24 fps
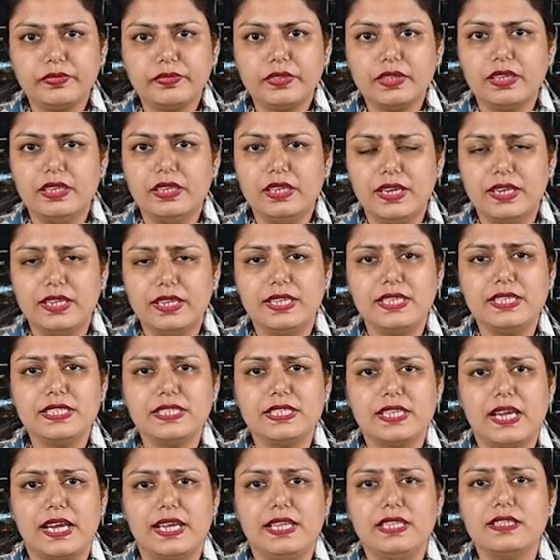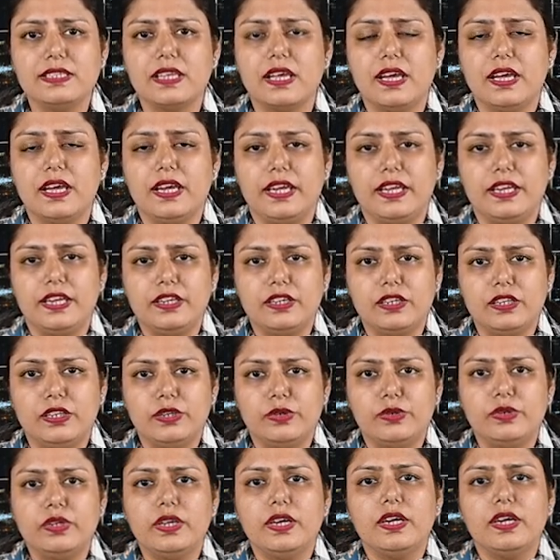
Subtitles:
Learning styles include